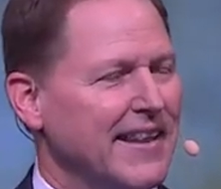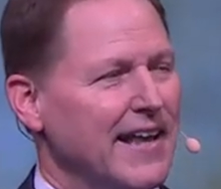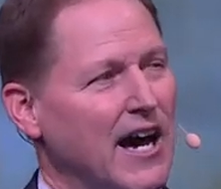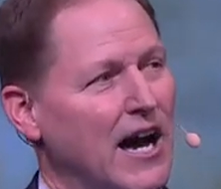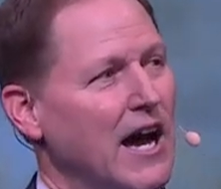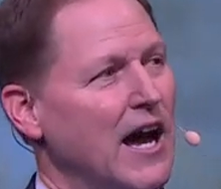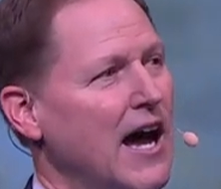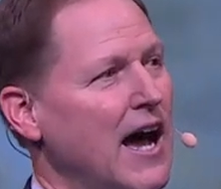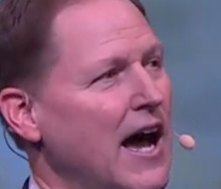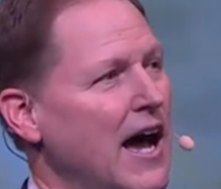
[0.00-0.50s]

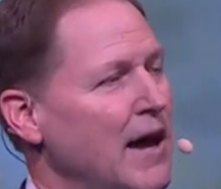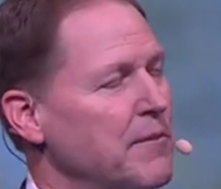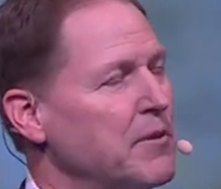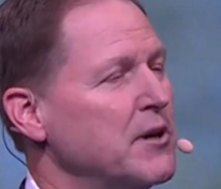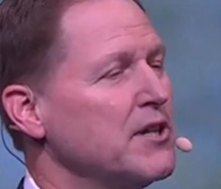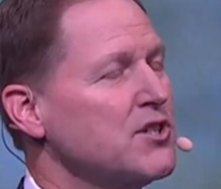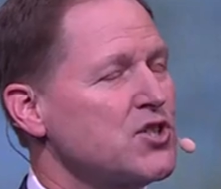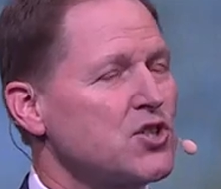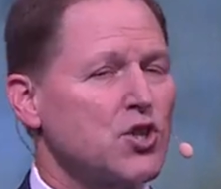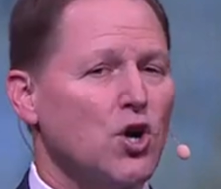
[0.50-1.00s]
Now, I'm
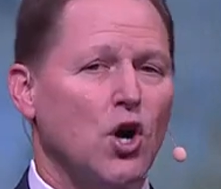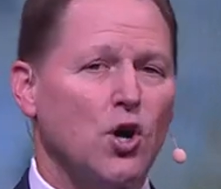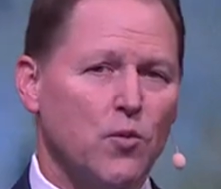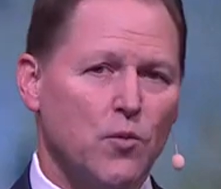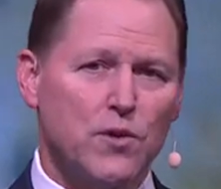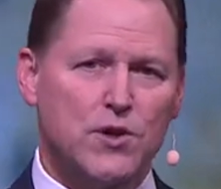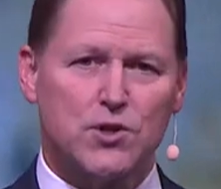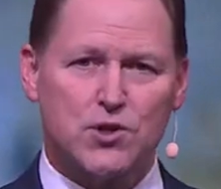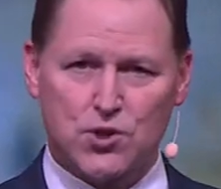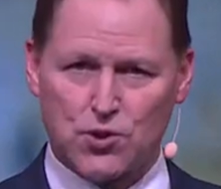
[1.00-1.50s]
gonna
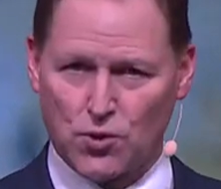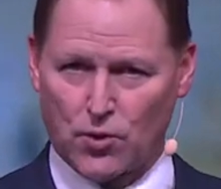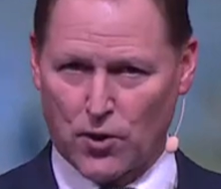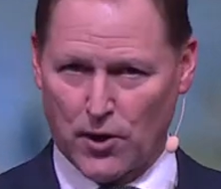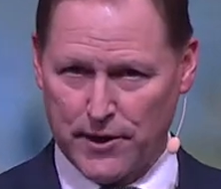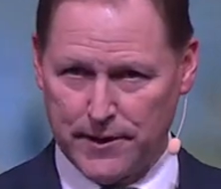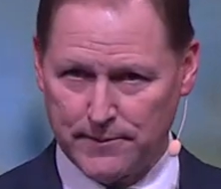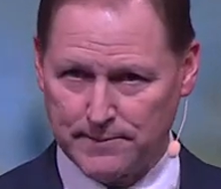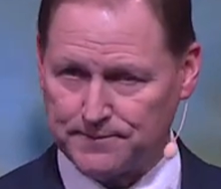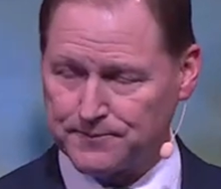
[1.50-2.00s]
start with a
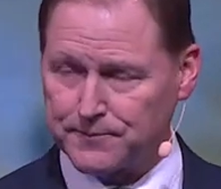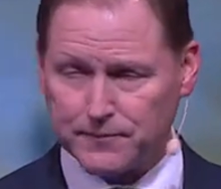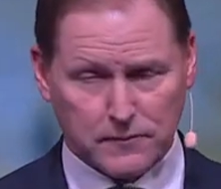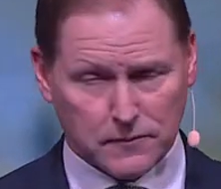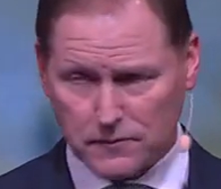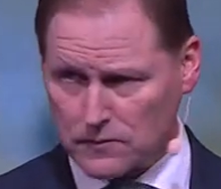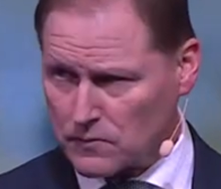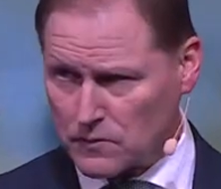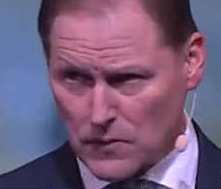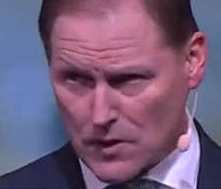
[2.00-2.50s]
story,
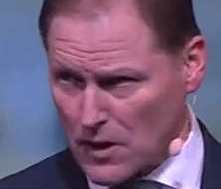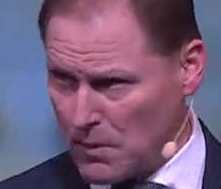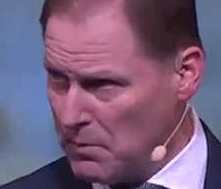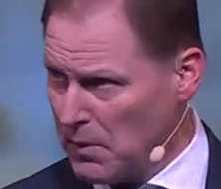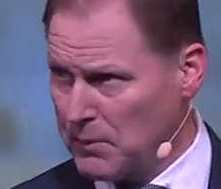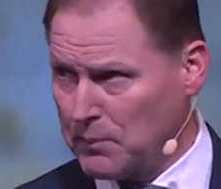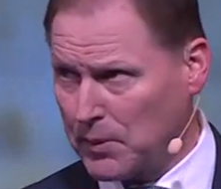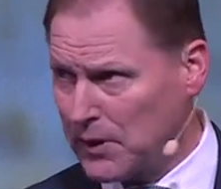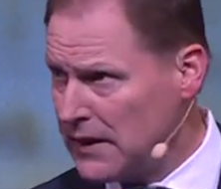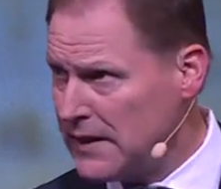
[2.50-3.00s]

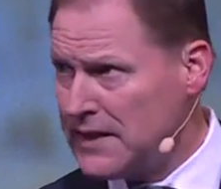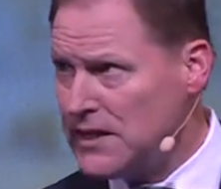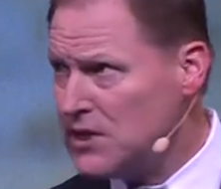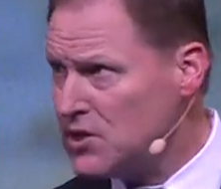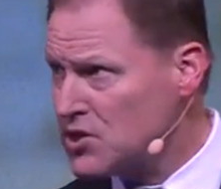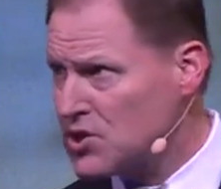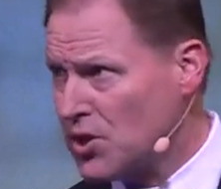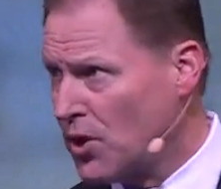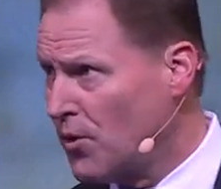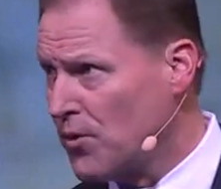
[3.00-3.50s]
but
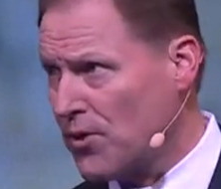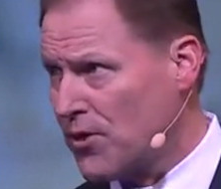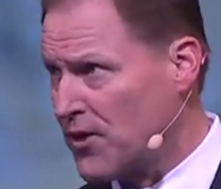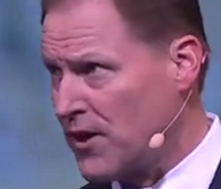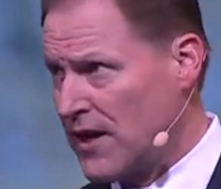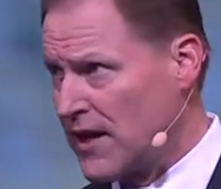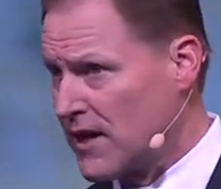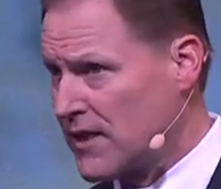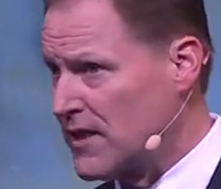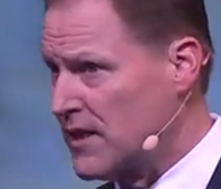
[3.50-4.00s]
please don't
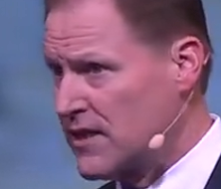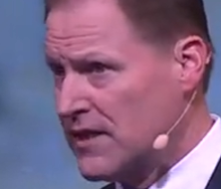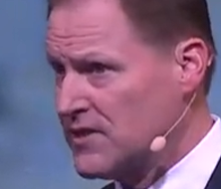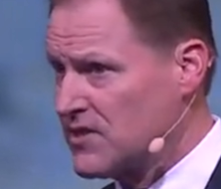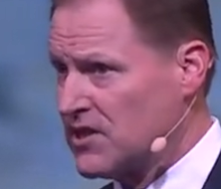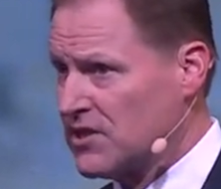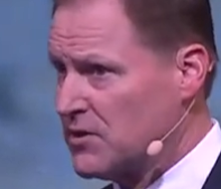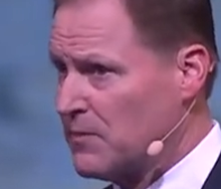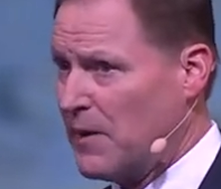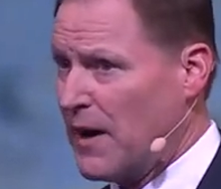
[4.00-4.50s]
think that
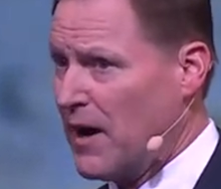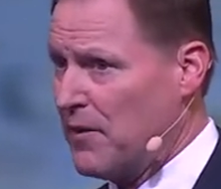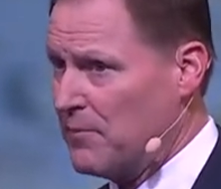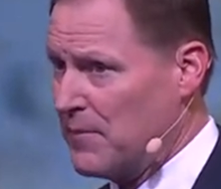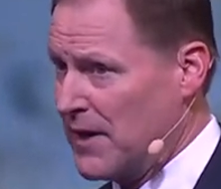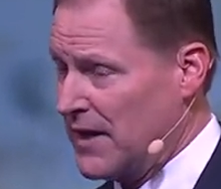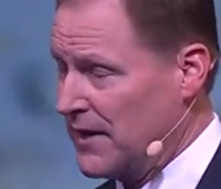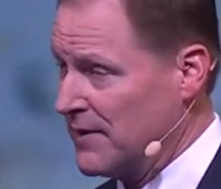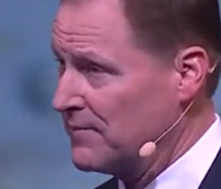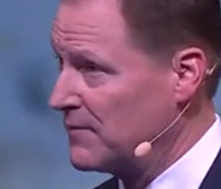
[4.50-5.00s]
this is about
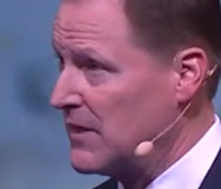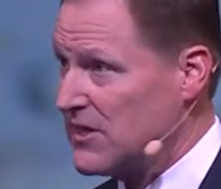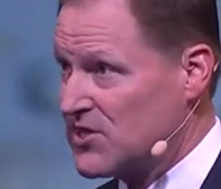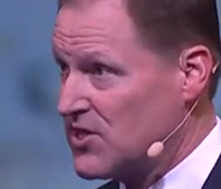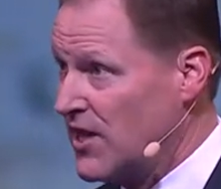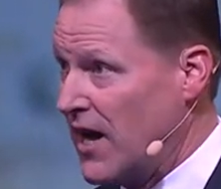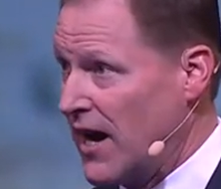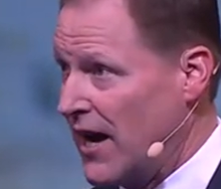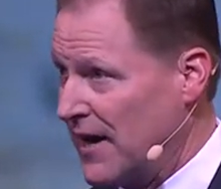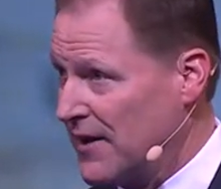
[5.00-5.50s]
me.
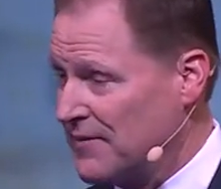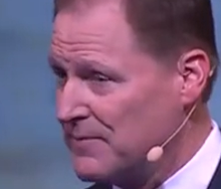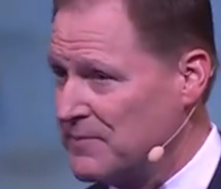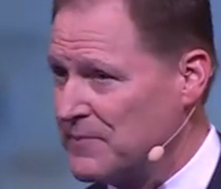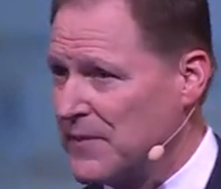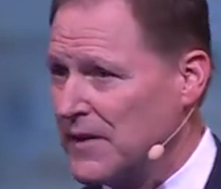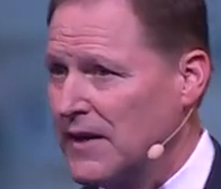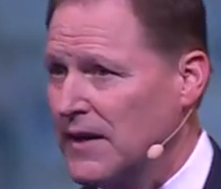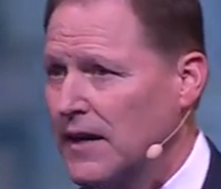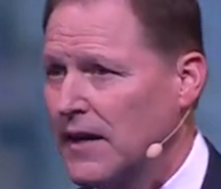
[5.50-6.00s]
It's
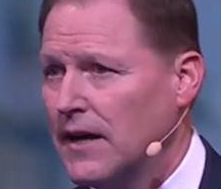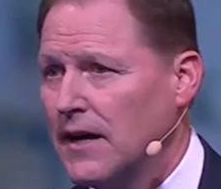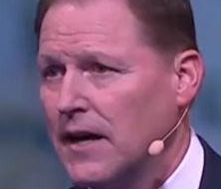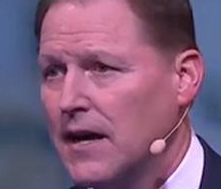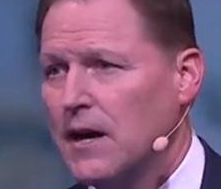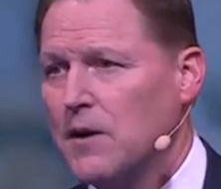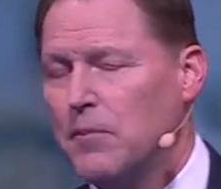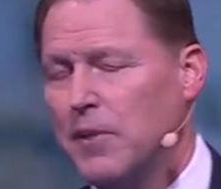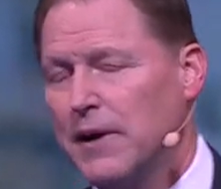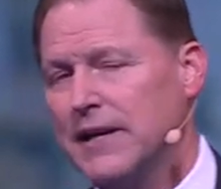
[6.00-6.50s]
not.
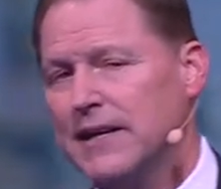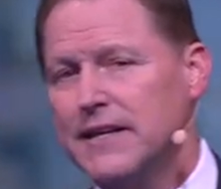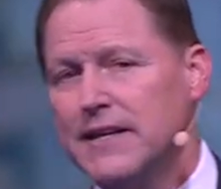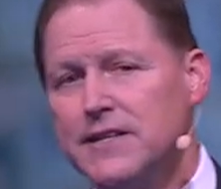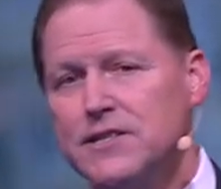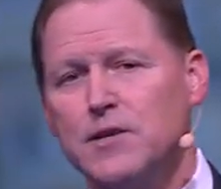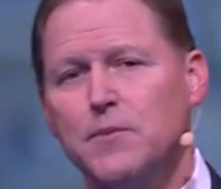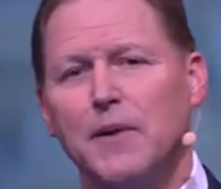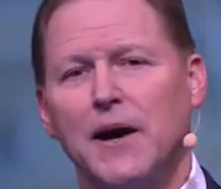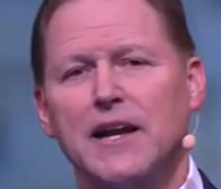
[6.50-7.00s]
But it
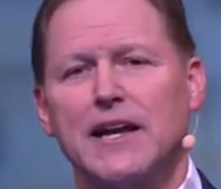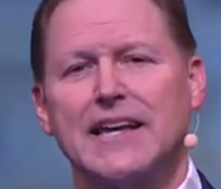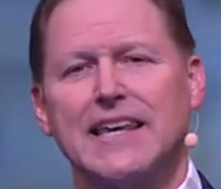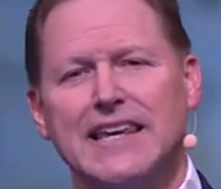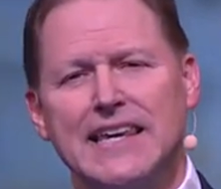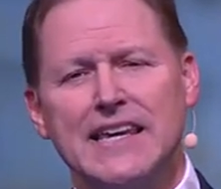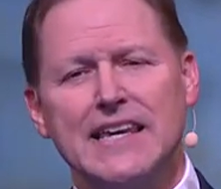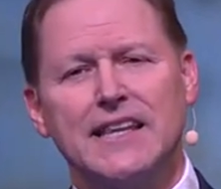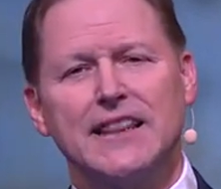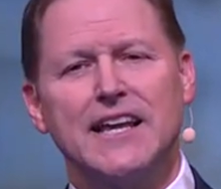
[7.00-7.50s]
is about a
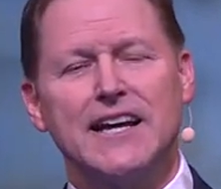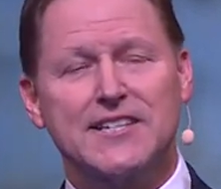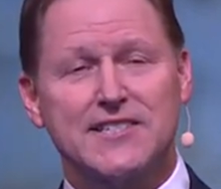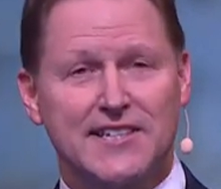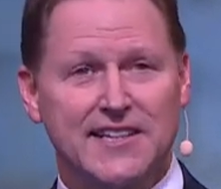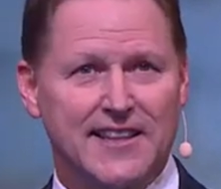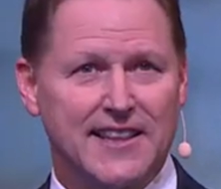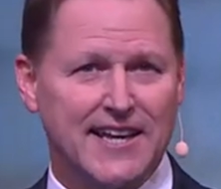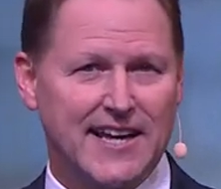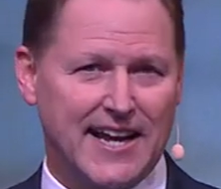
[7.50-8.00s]
key
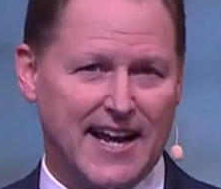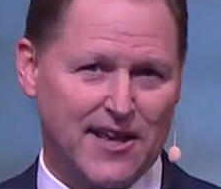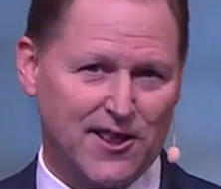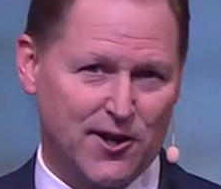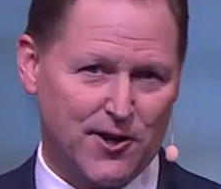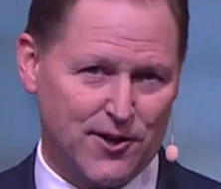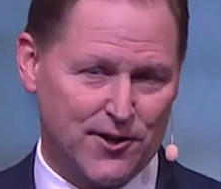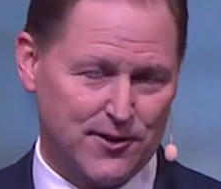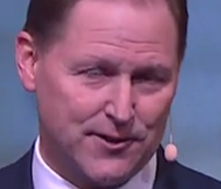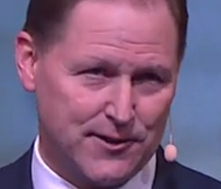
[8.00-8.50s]
lesson that I
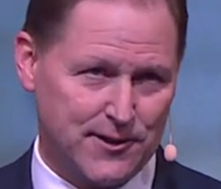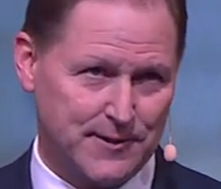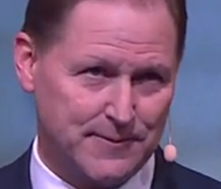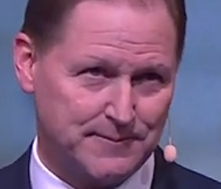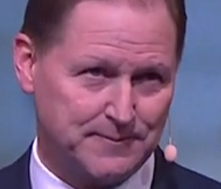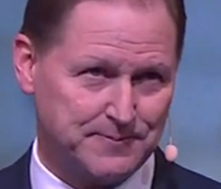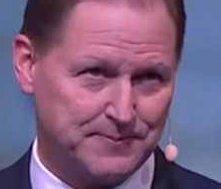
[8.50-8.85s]
learned.